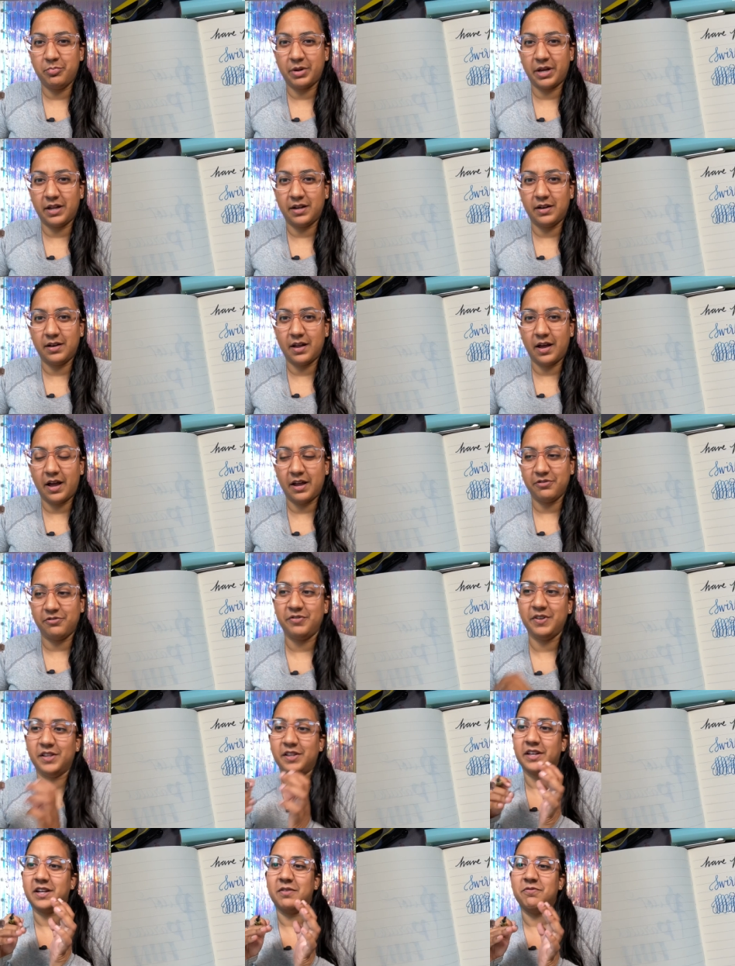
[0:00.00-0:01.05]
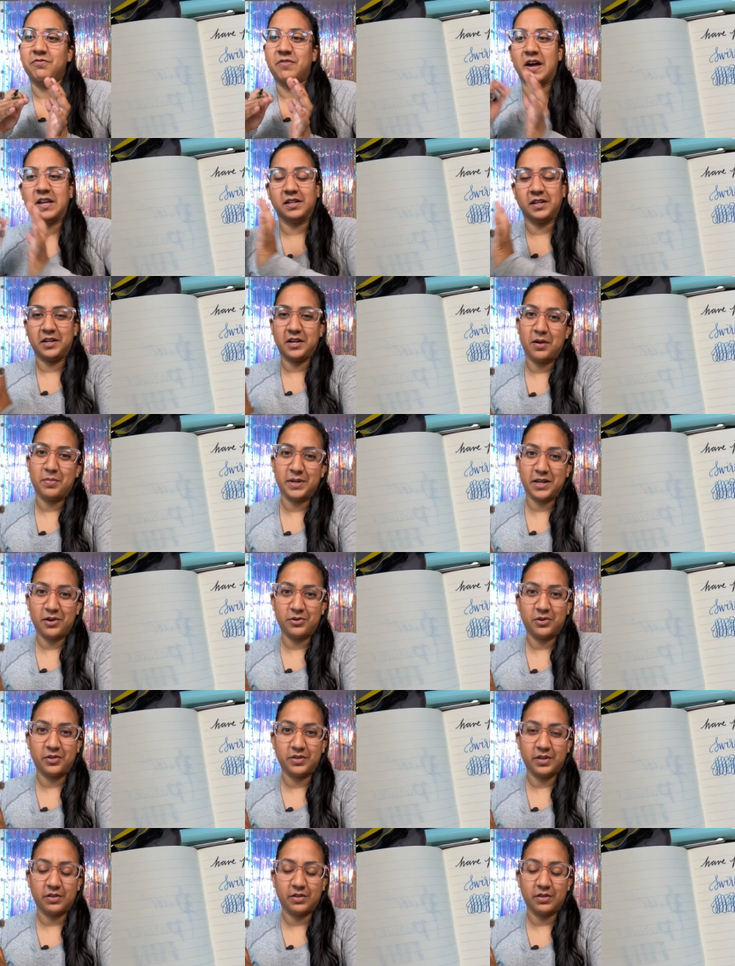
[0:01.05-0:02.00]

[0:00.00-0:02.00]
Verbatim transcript: but I feel like I'm finally coming out on